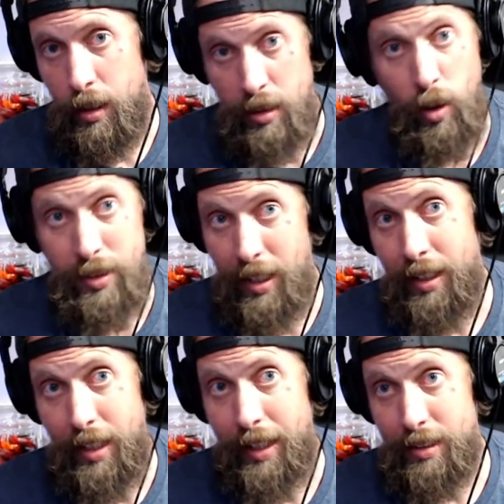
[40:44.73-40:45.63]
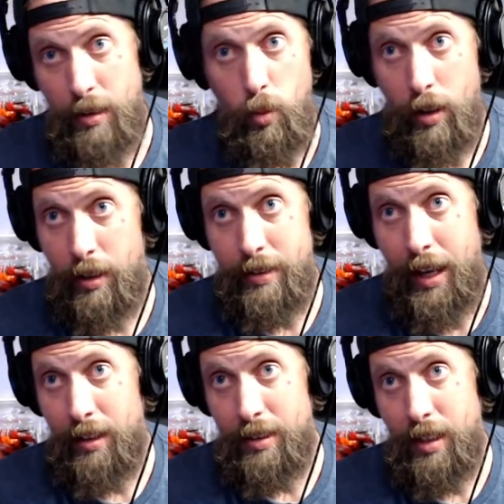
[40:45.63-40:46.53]
So say like somewhere in
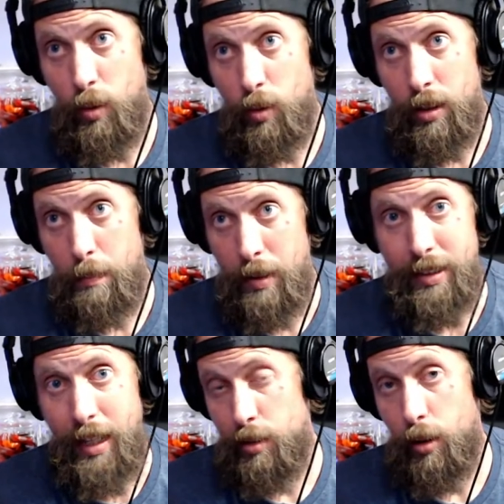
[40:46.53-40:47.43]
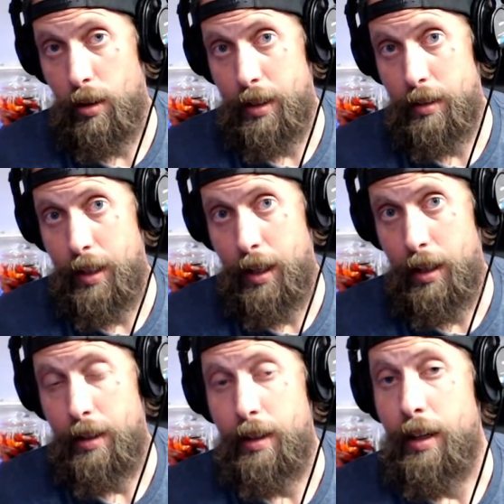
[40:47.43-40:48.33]
Dallas, I wanted to pick that Target,
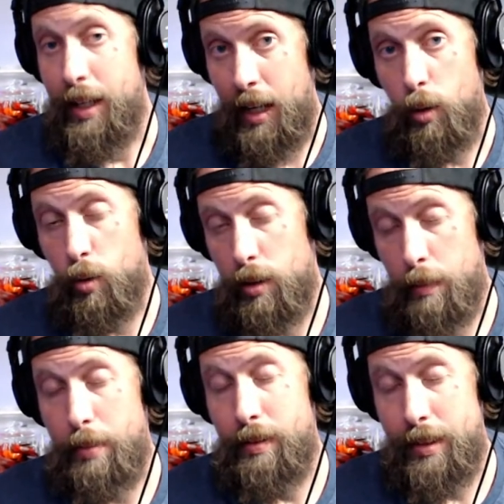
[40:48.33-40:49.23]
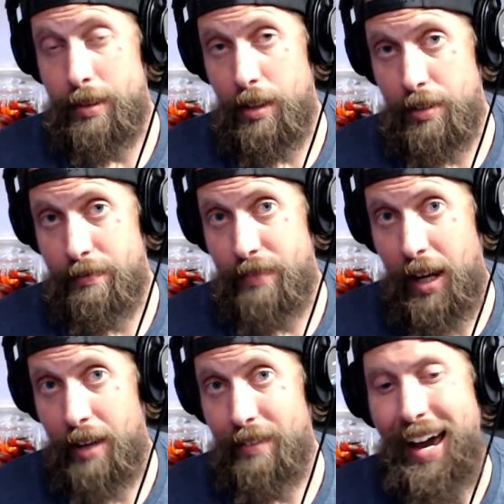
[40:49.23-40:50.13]
okay? And I order a PlayStation
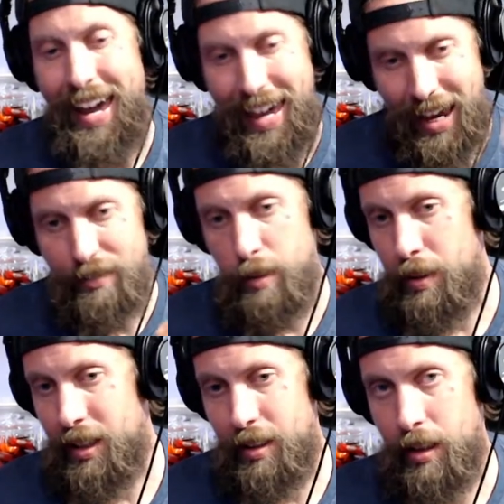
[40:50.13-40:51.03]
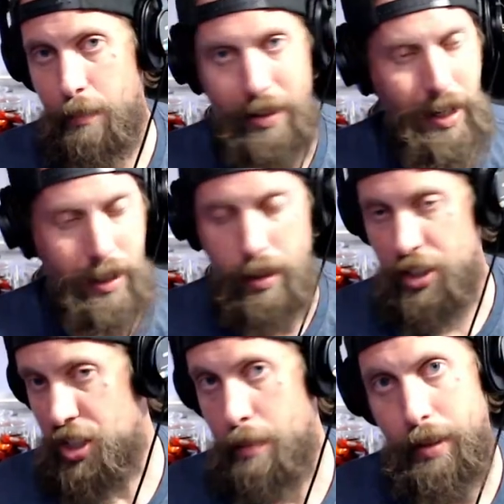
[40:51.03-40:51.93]
5. I have to pick it up. They're not going to
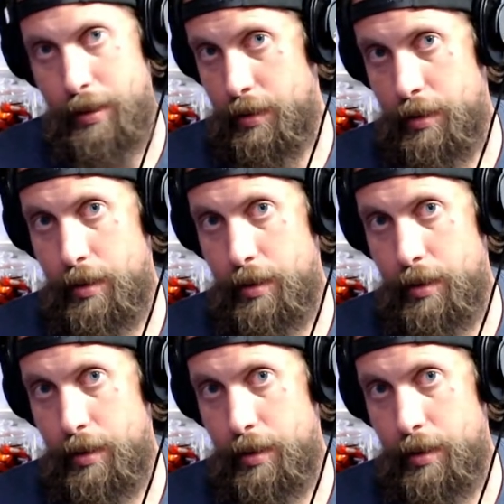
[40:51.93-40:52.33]
ship it.